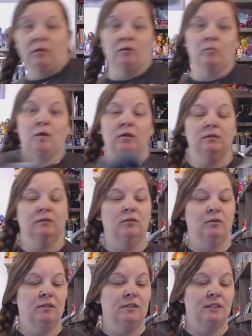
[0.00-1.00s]
another box so
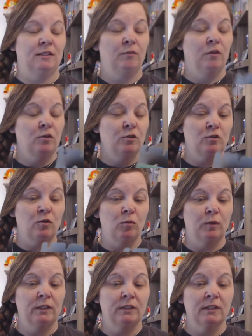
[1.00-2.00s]
you can see. So
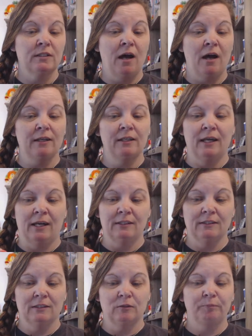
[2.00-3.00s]
we did not
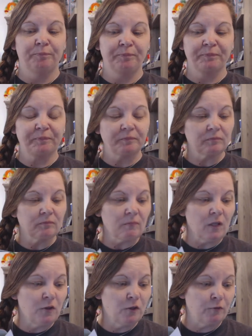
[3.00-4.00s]
get
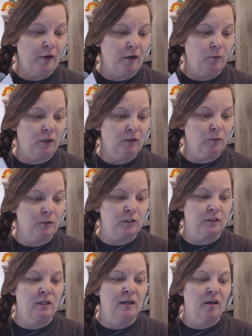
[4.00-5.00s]
the rare one, which
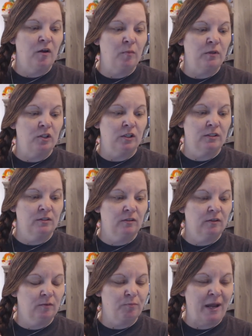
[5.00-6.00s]
is
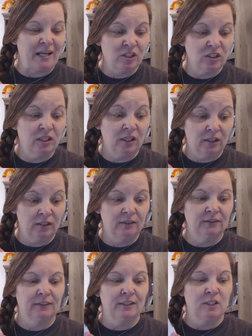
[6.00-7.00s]
Magica
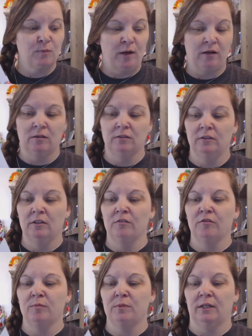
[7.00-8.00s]
Dispel
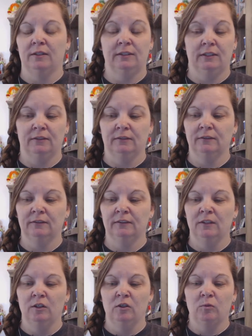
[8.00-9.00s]
from DuckTales.
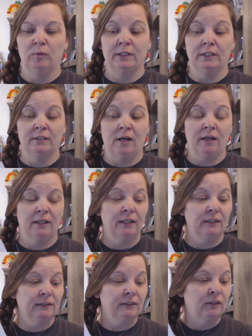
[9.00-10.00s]
We did not
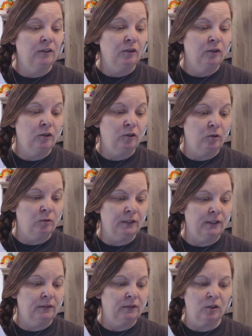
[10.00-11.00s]
get
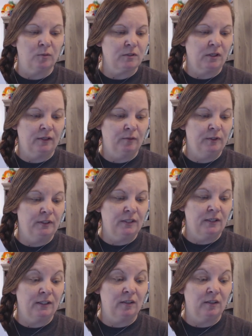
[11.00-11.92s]
Huey. No, I'm sorry. We did not